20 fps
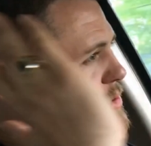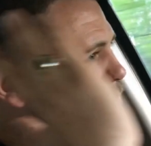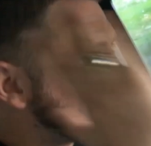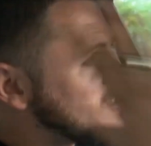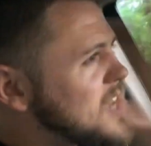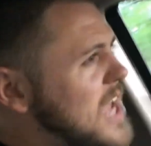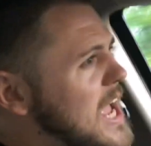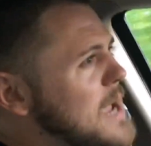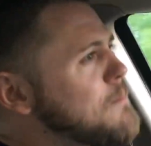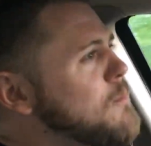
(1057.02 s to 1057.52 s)
some
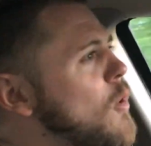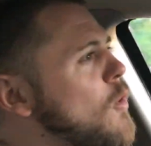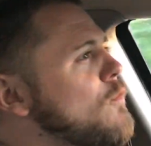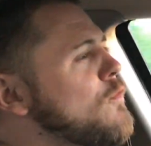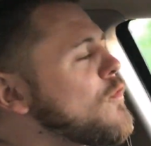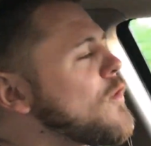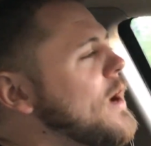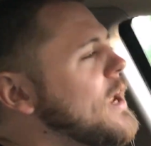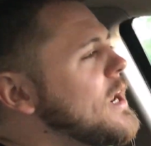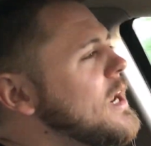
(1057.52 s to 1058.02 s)
tape
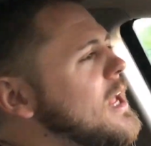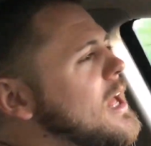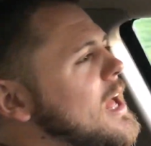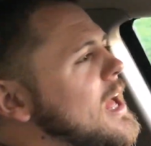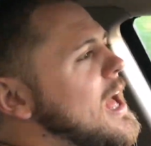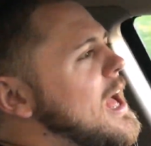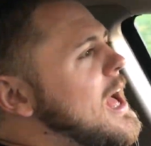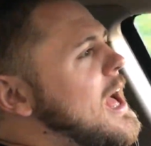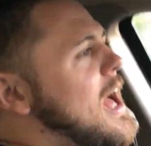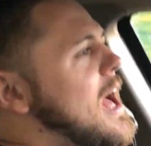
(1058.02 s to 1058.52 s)
over it,
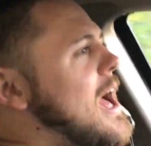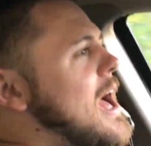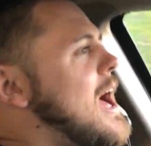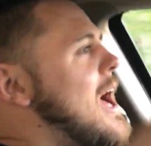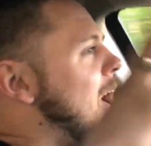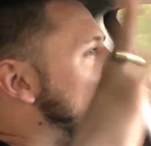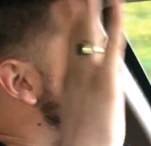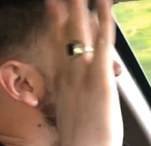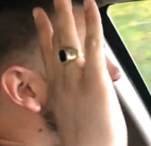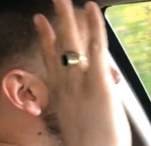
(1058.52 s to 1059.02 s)

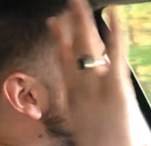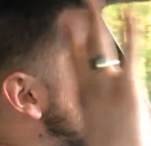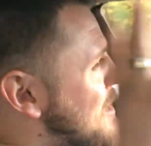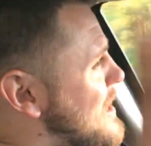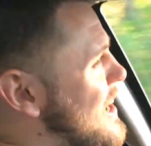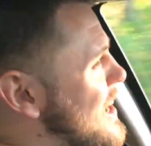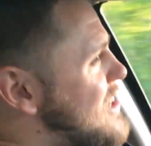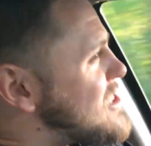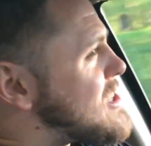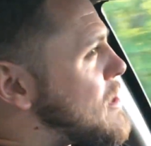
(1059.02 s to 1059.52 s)

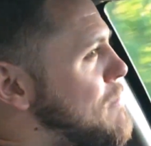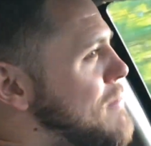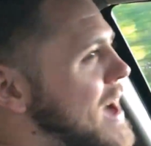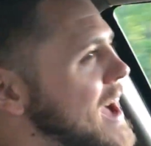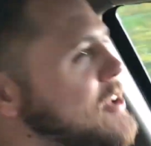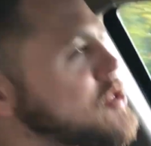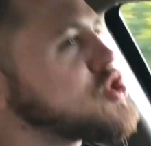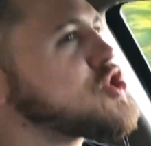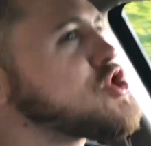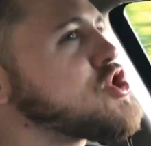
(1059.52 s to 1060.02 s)
because I'm
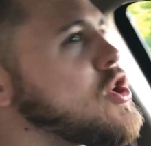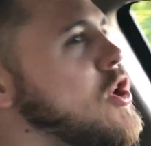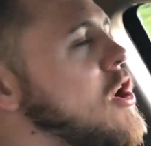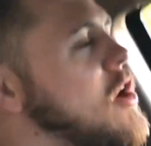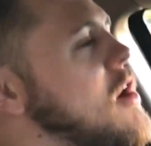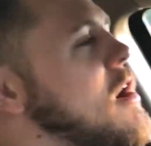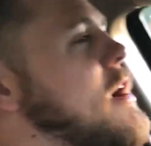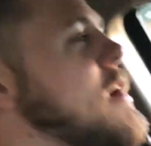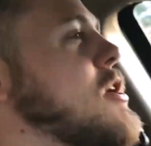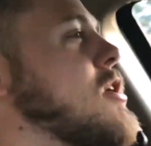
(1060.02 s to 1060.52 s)
not
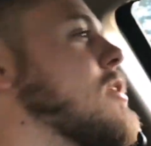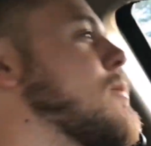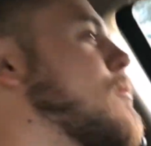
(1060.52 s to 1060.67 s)
sure, the